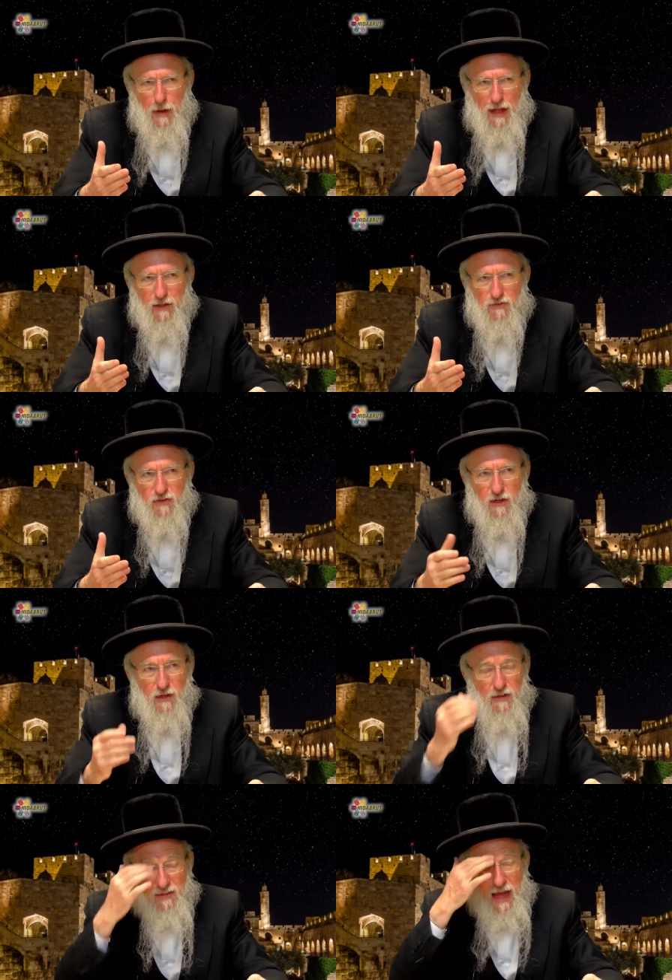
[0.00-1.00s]
palace.
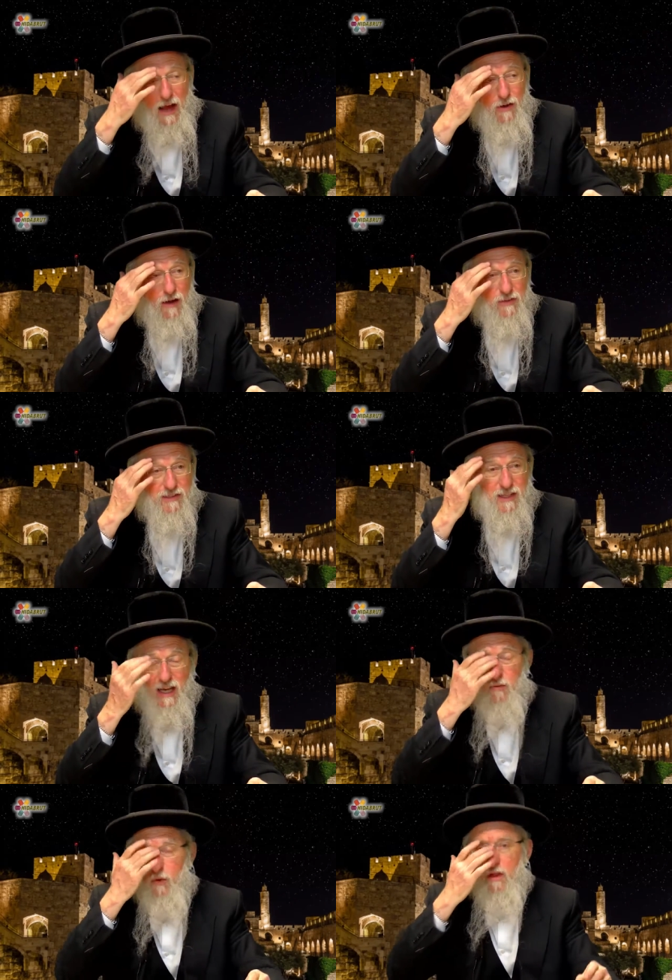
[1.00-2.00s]
Now you have this
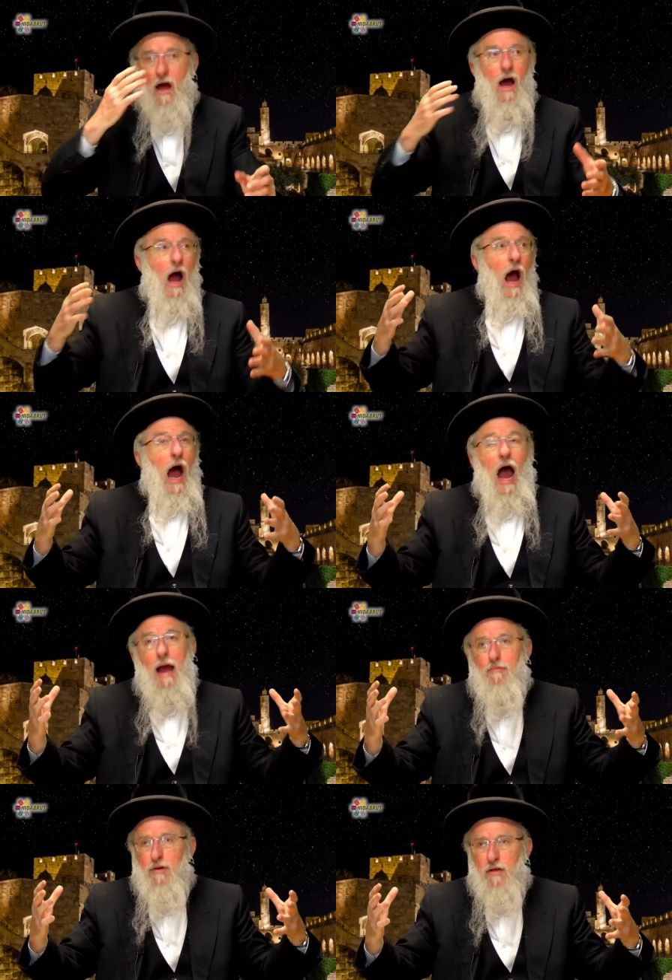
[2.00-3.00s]
kid with a
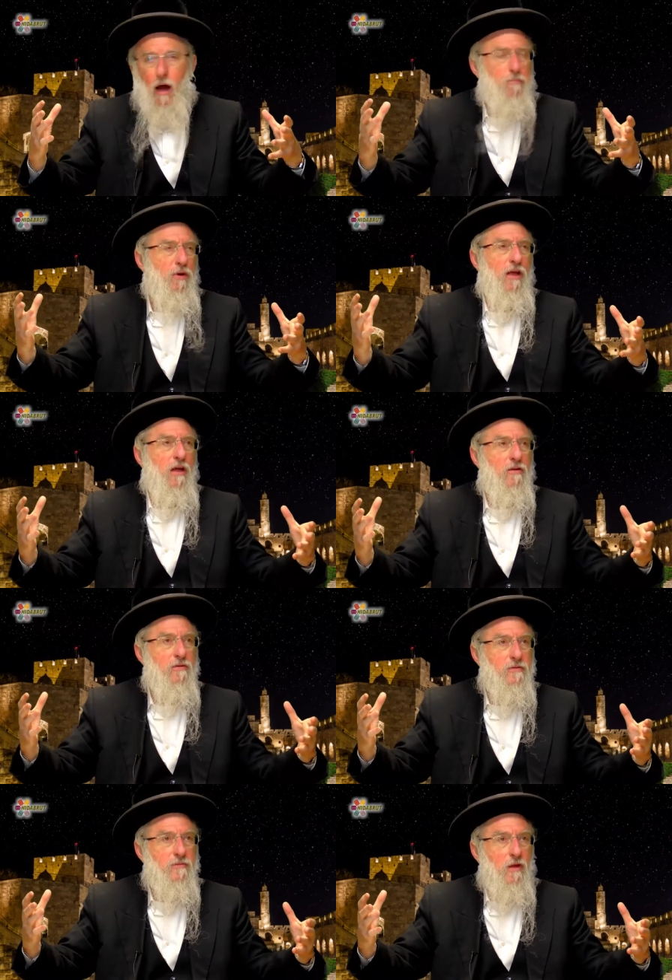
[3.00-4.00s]
hybrid upbringing.
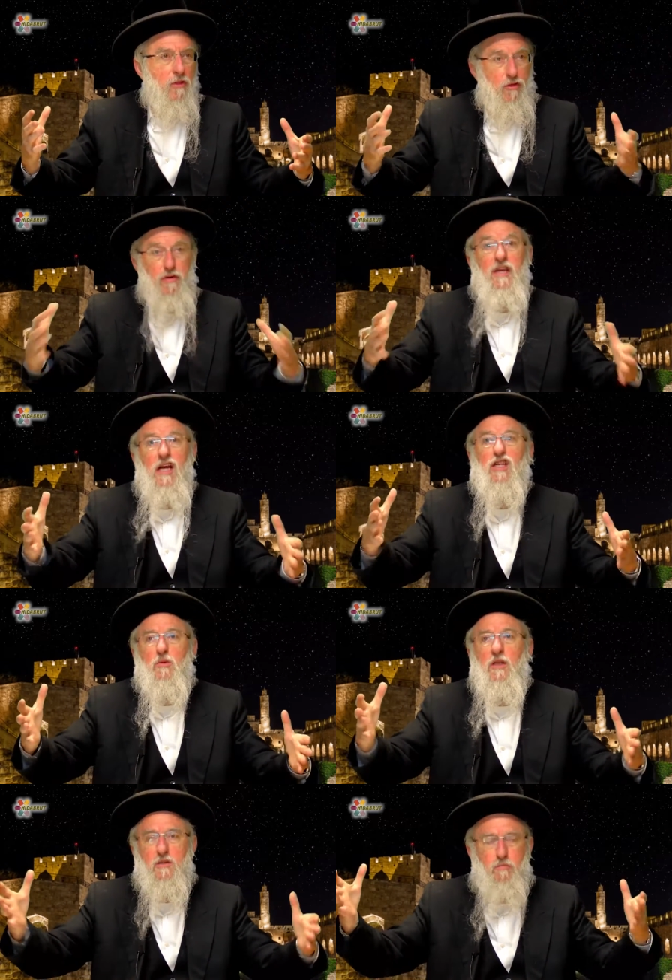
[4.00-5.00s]
3 years
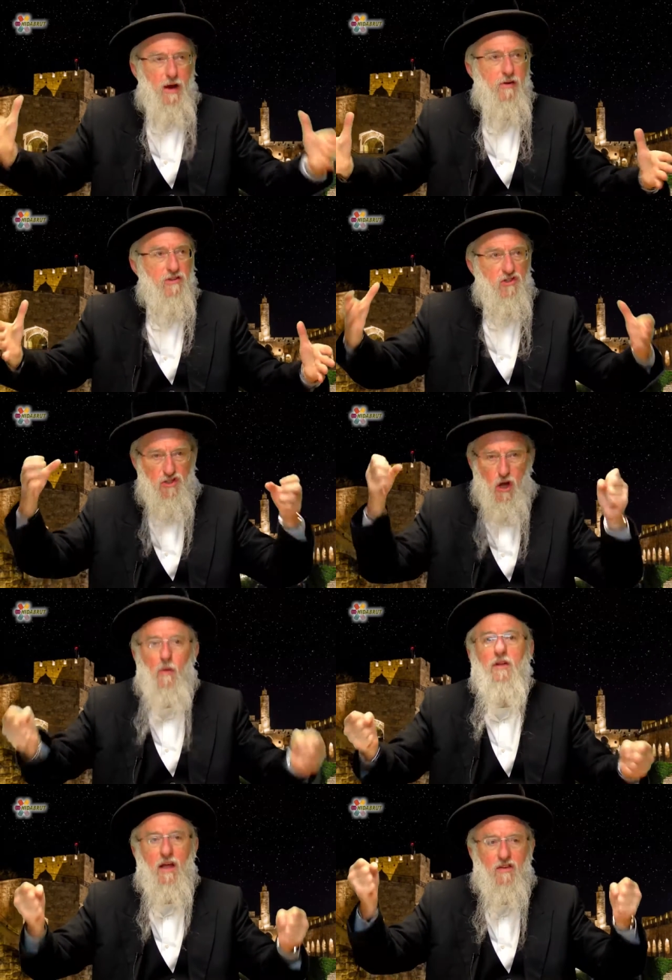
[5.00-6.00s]
with his parents,
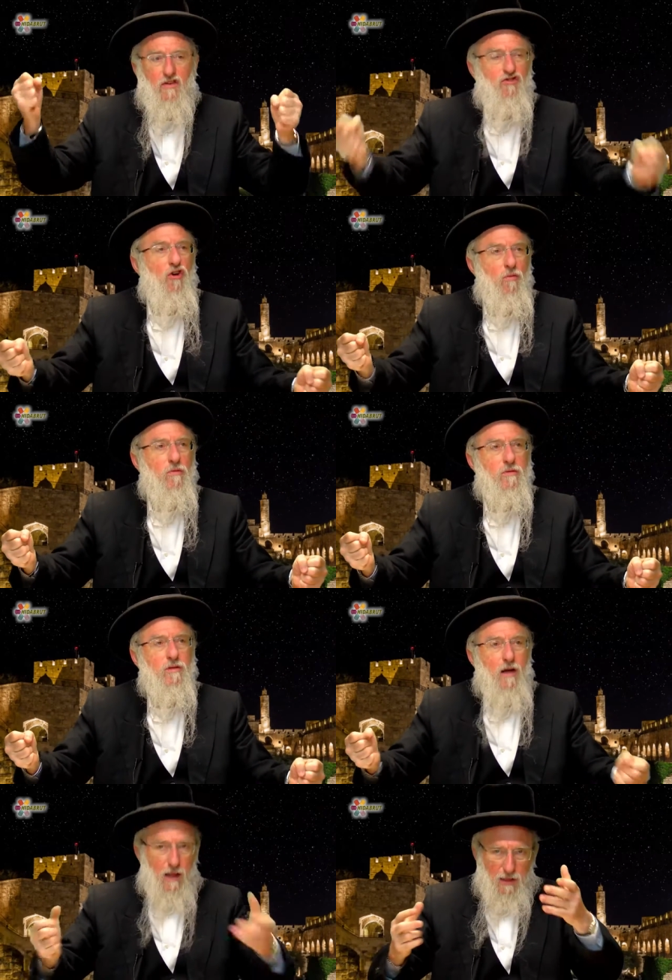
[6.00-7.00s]
knowing that he's a Jew,
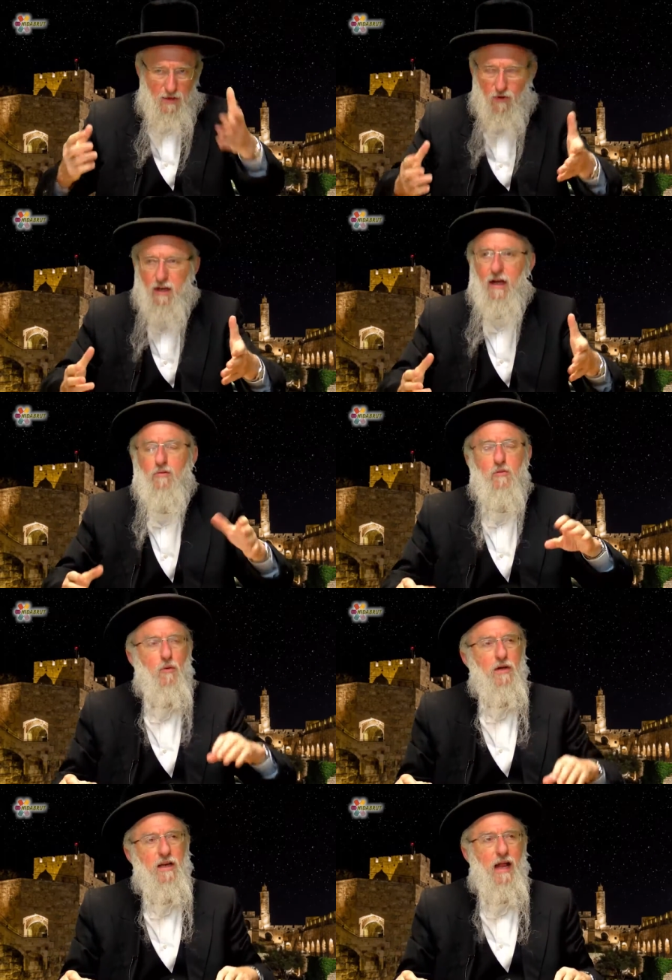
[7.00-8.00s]
a Levite, as was
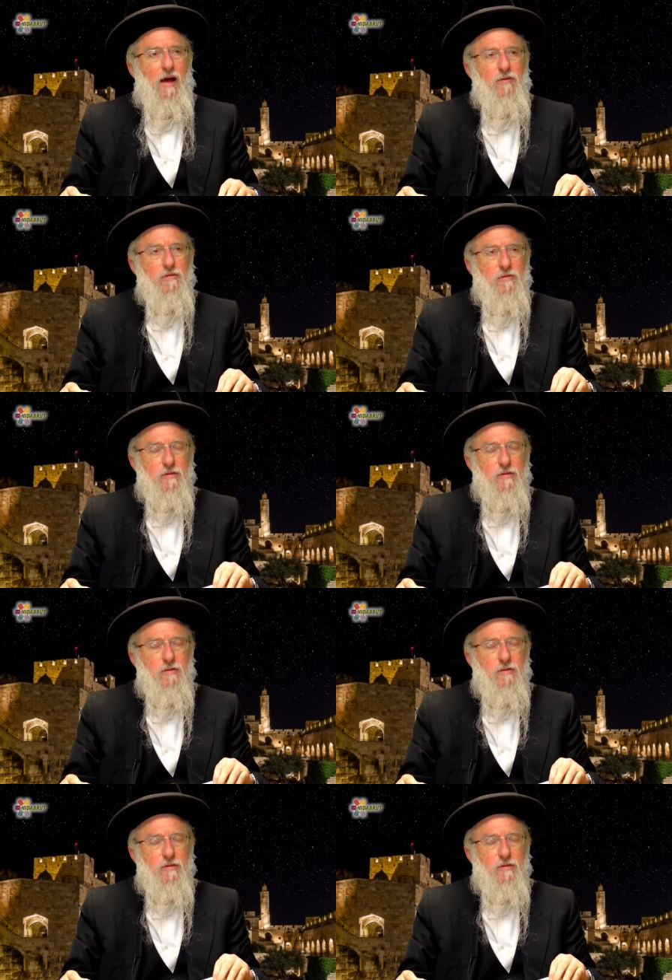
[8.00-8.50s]
pointed out,